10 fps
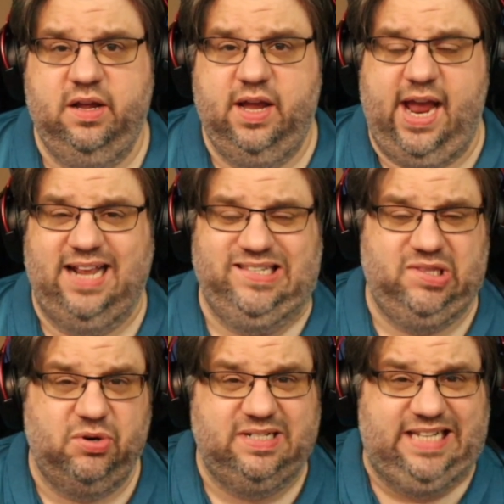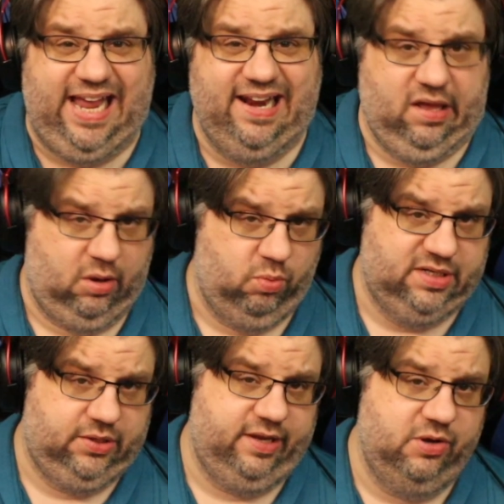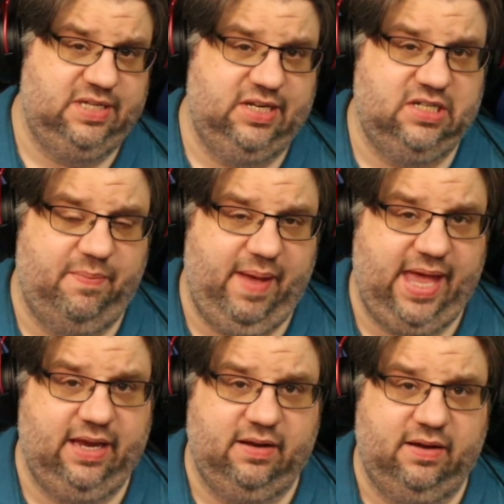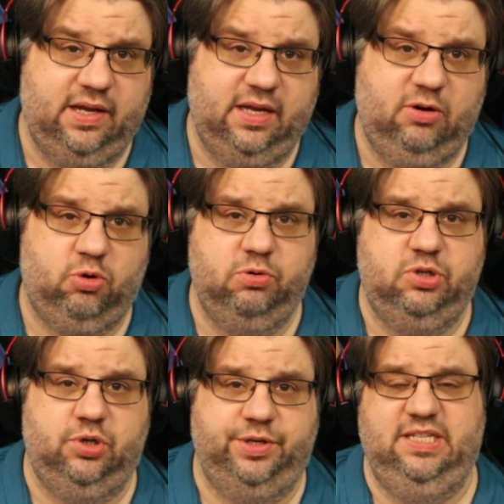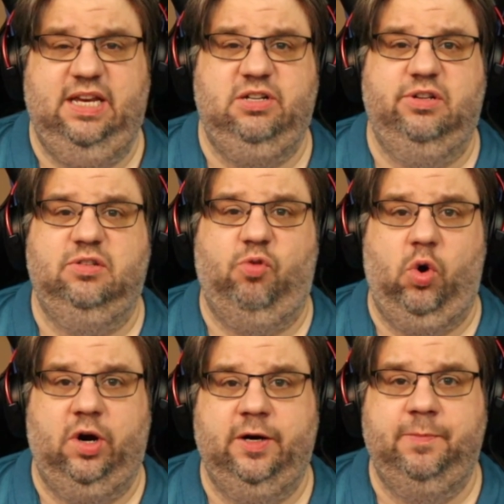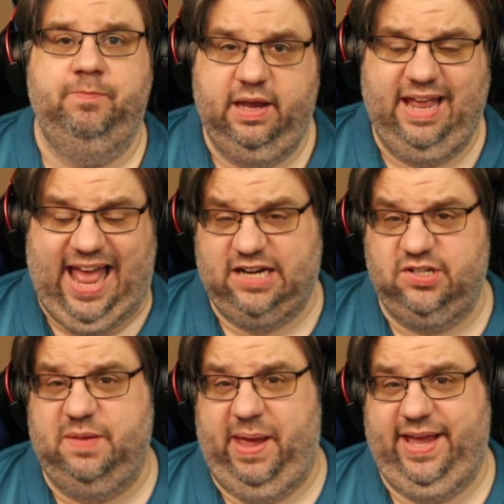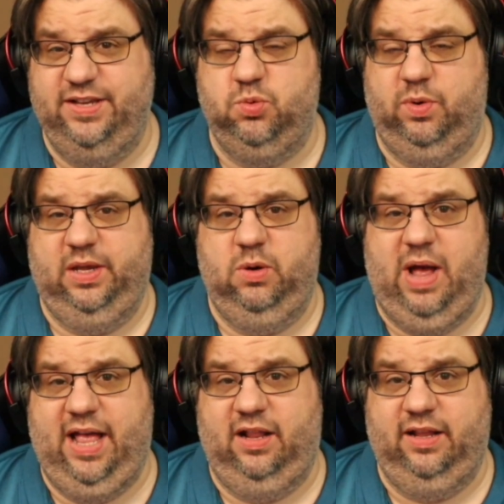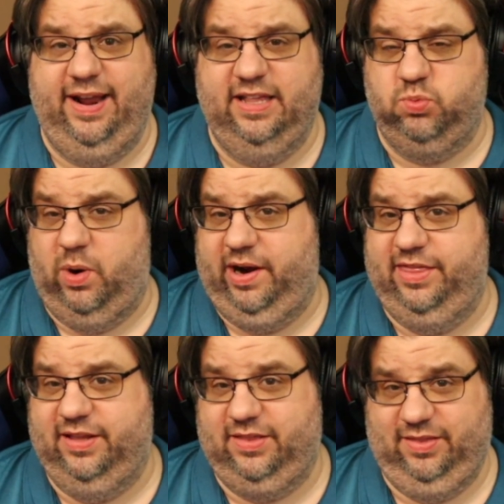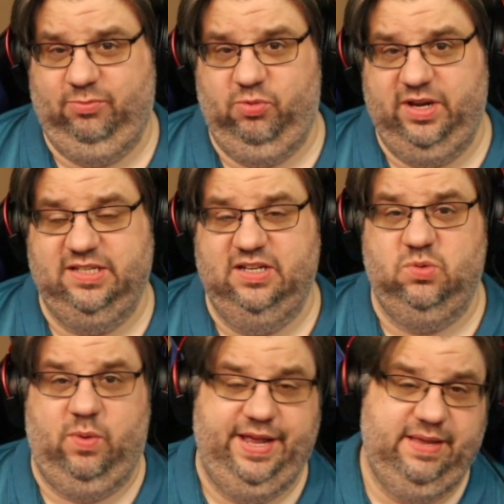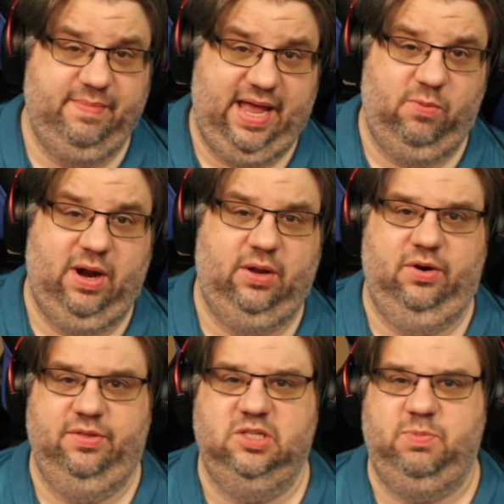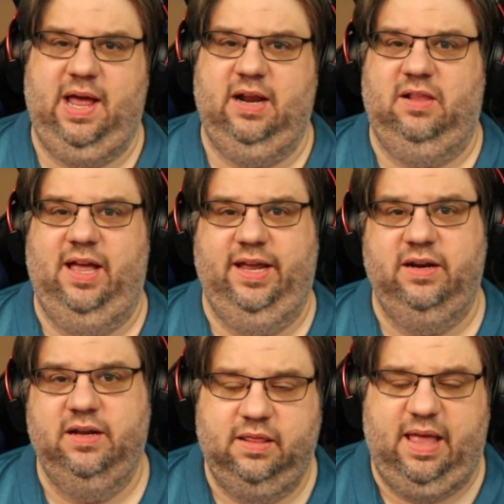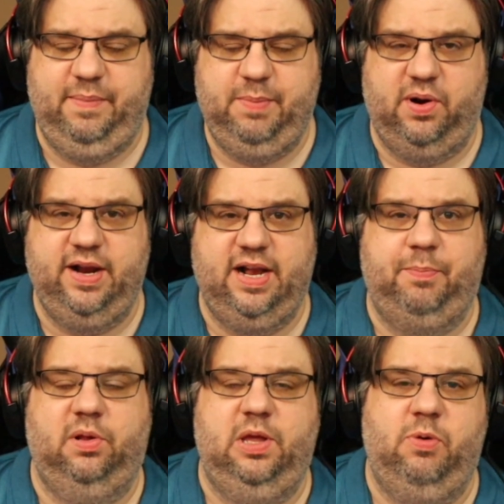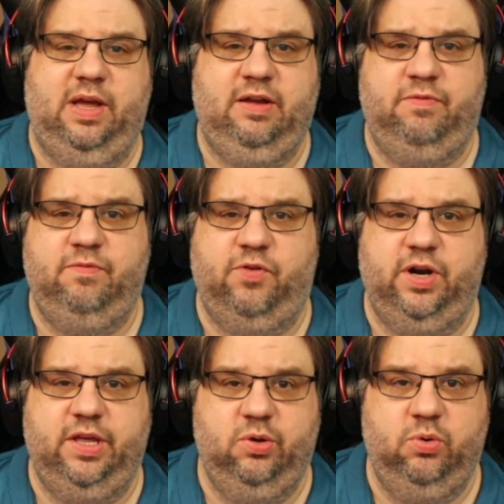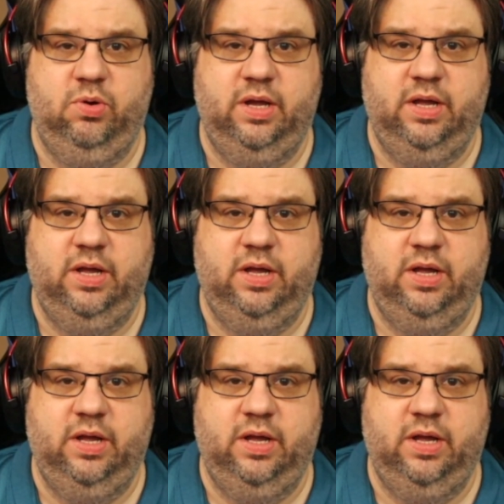as their data, which they're using to make crucial decisions for, it actually pays really well. And that's one of the reasons why you might want to learn this product line. Let me bring up really quick for you